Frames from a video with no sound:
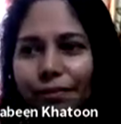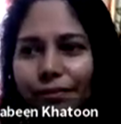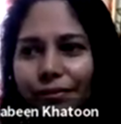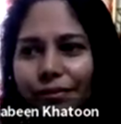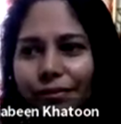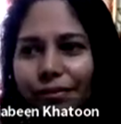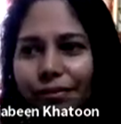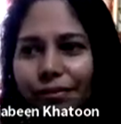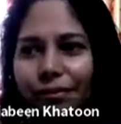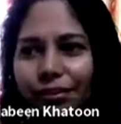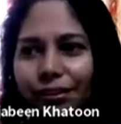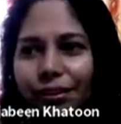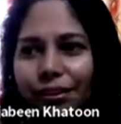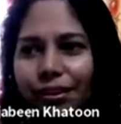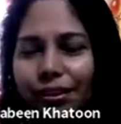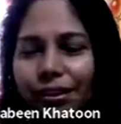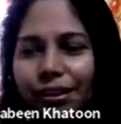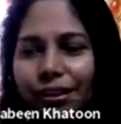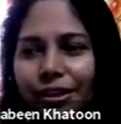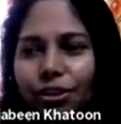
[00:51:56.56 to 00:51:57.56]
Okay.
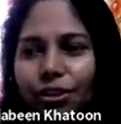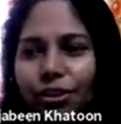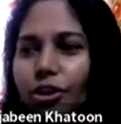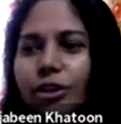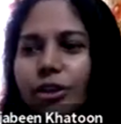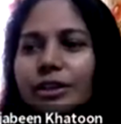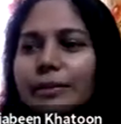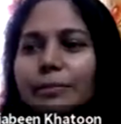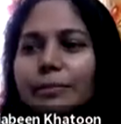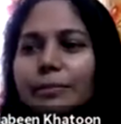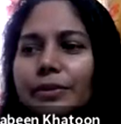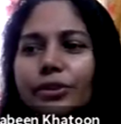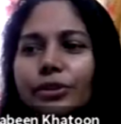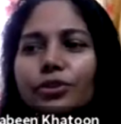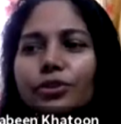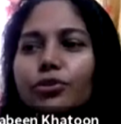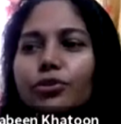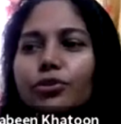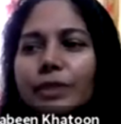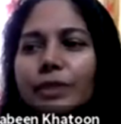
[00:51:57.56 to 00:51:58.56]
You're not
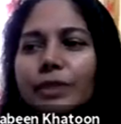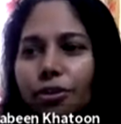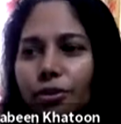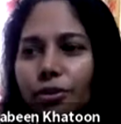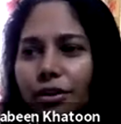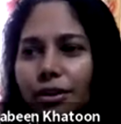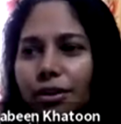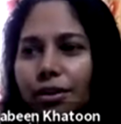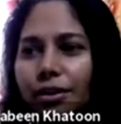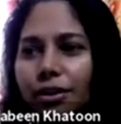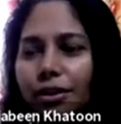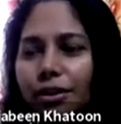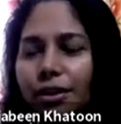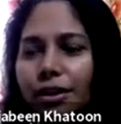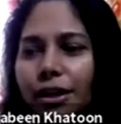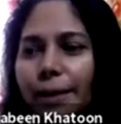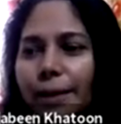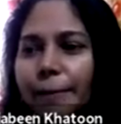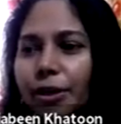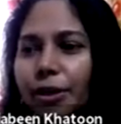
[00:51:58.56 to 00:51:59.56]
groomed at all
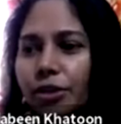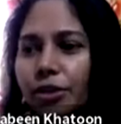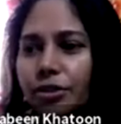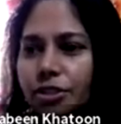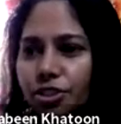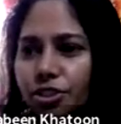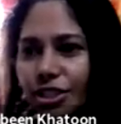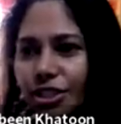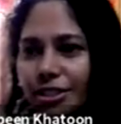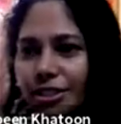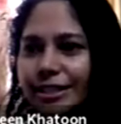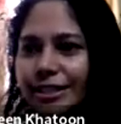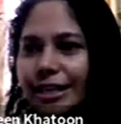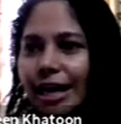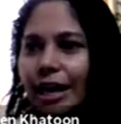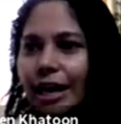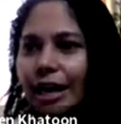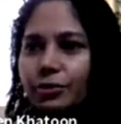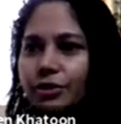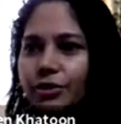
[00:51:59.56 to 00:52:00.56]
because just the
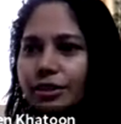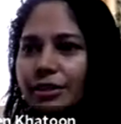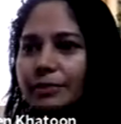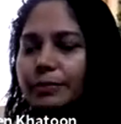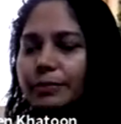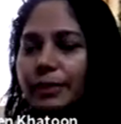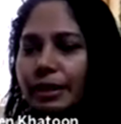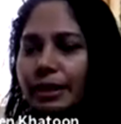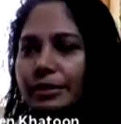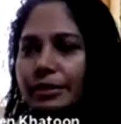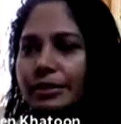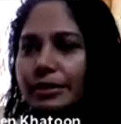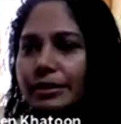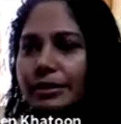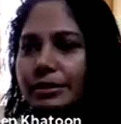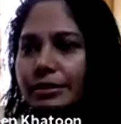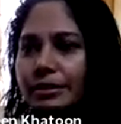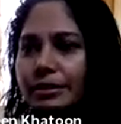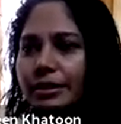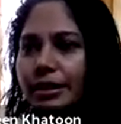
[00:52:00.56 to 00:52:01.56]
outer
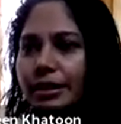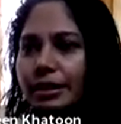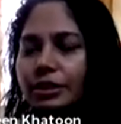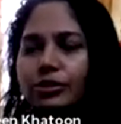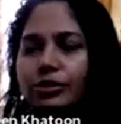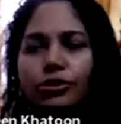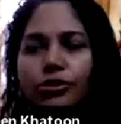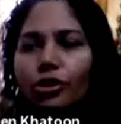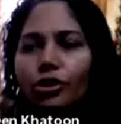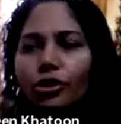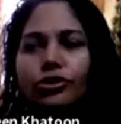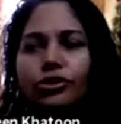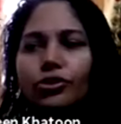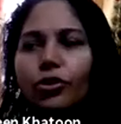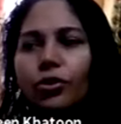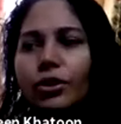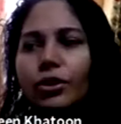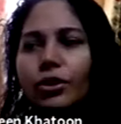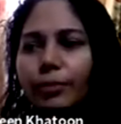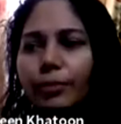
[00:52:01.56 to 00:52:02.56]
appearance is not
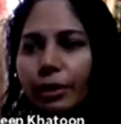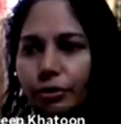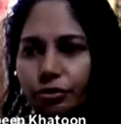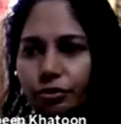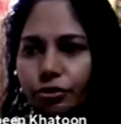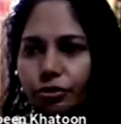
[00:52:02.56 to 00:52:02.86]
all about